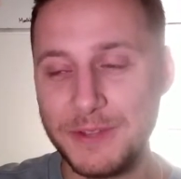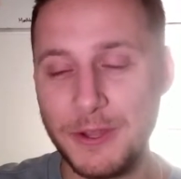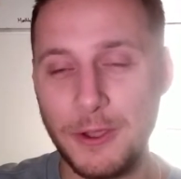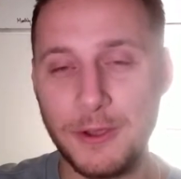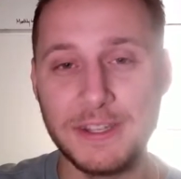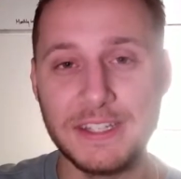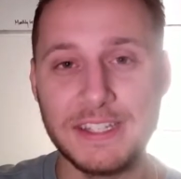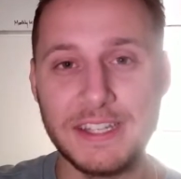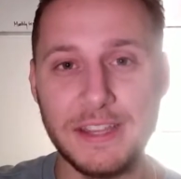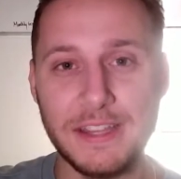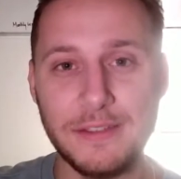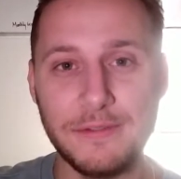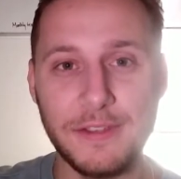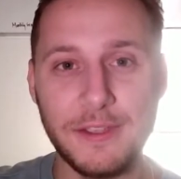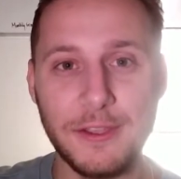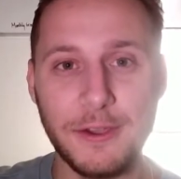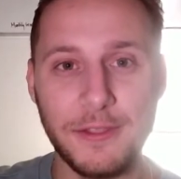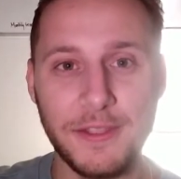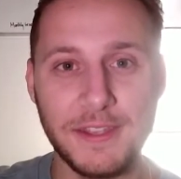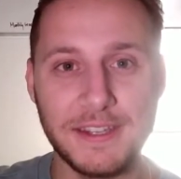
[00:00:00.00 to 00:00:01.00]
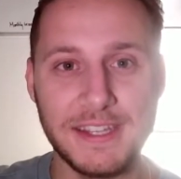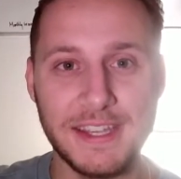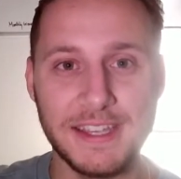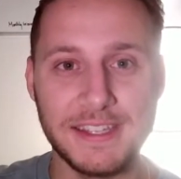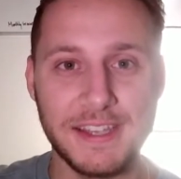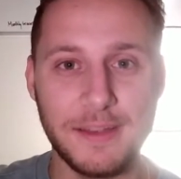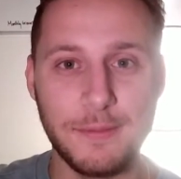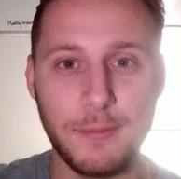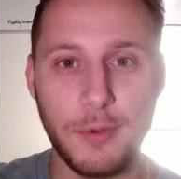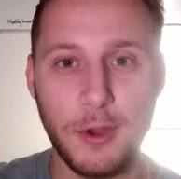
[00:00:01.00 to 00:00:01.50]
On TV, on the
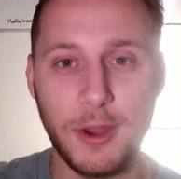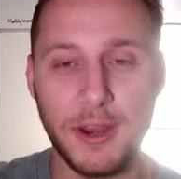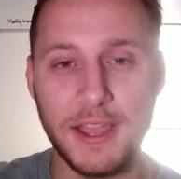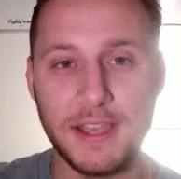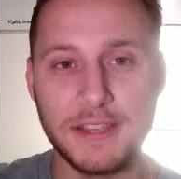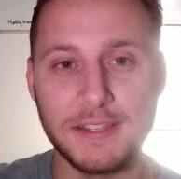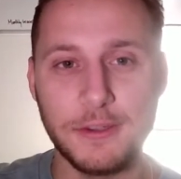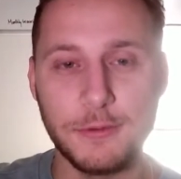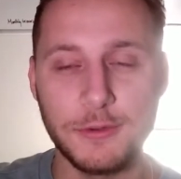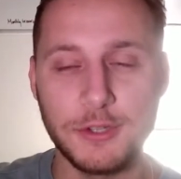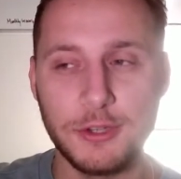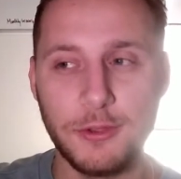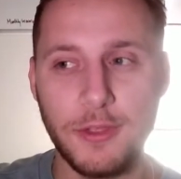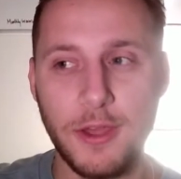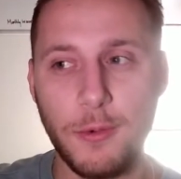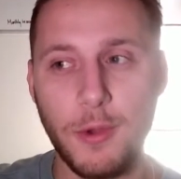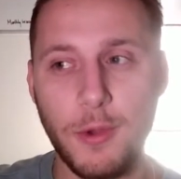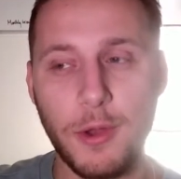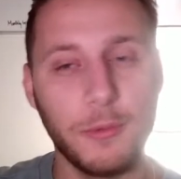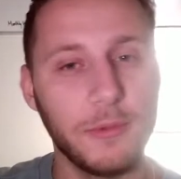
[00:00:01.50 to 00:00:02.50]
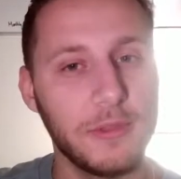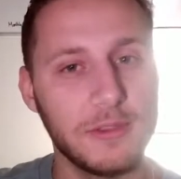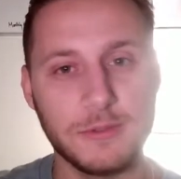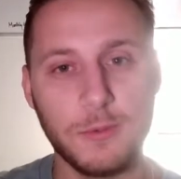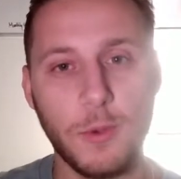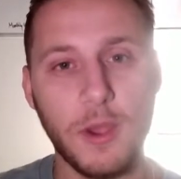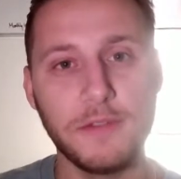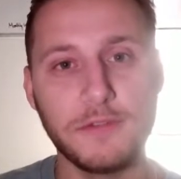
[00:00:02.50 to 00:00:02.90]
TSN broadcast, they always show that one with his wife